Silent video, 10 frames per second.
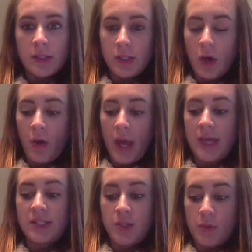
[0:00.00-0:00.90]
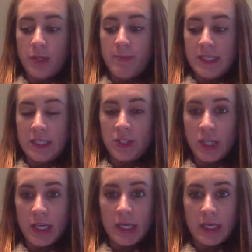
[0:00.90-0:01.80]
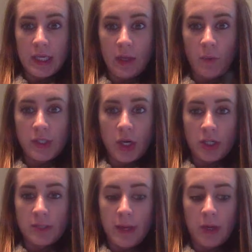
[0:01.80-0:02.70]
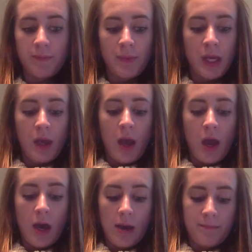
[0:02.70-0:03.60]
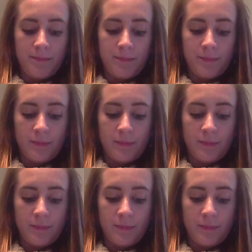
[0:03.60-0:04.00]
So it has to do with the positioning again, like we talked about. Um,